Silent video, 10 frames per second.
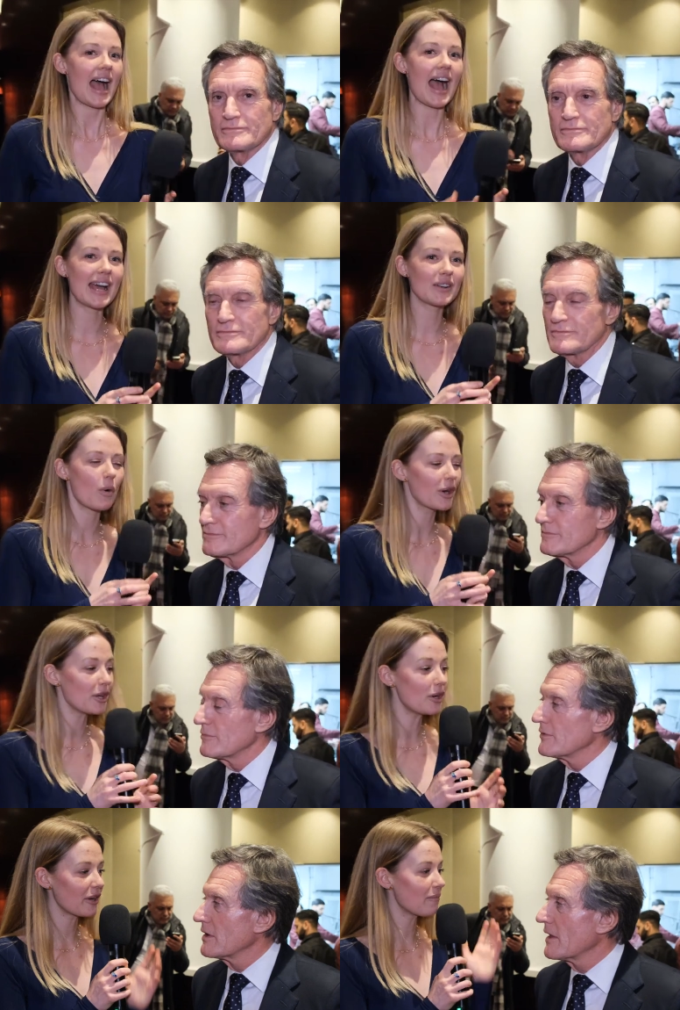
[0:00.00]
Speaker 1: And what
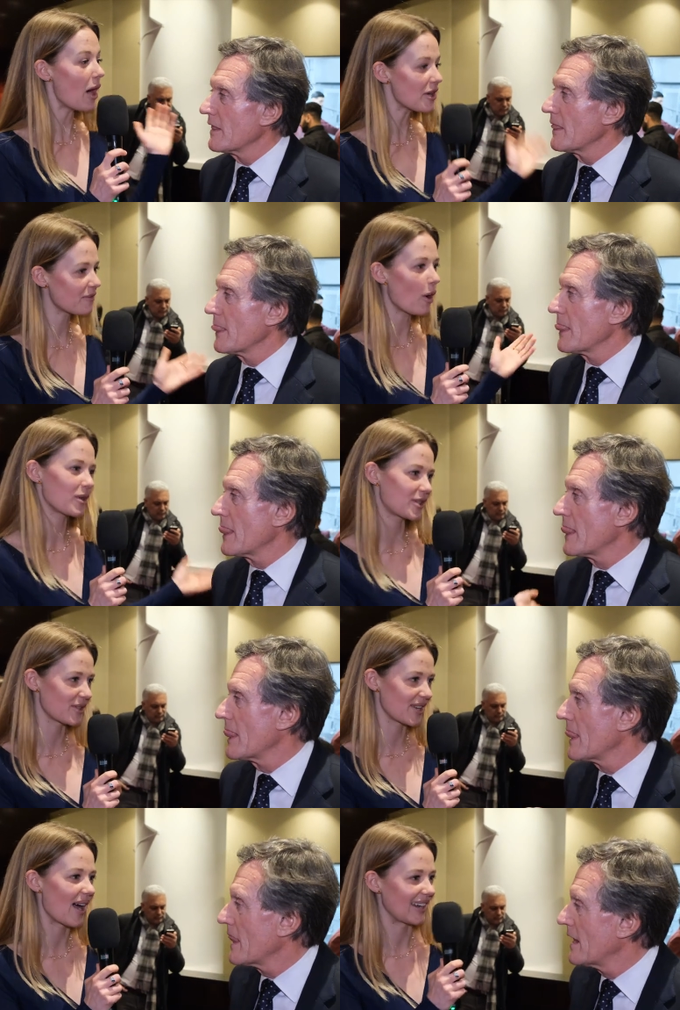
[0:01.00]
are you looking most forward
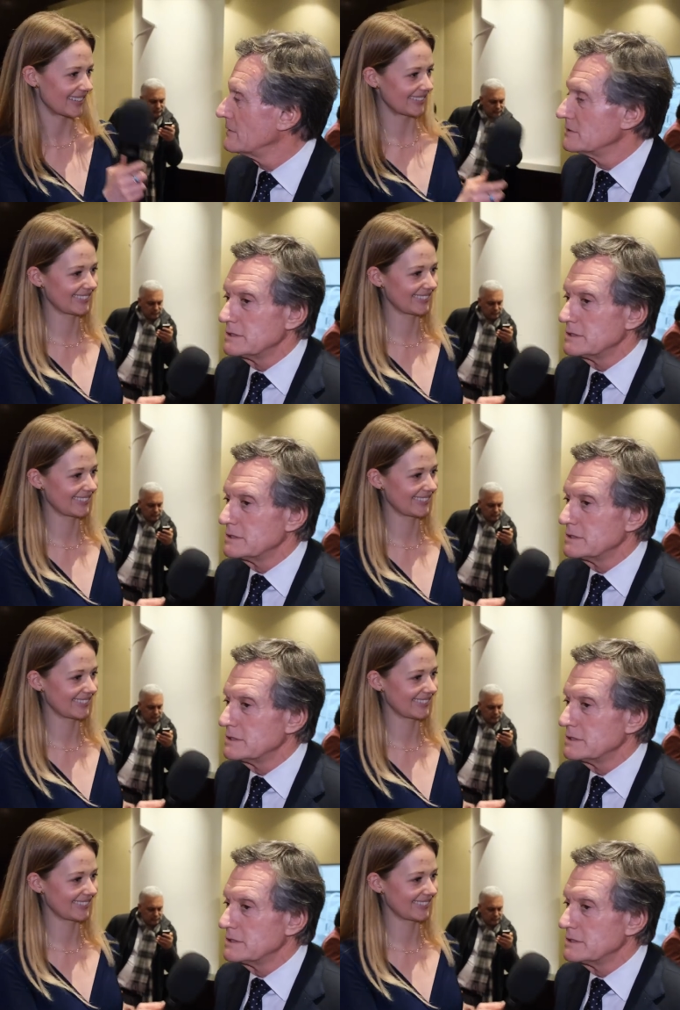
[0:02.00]
to tonight?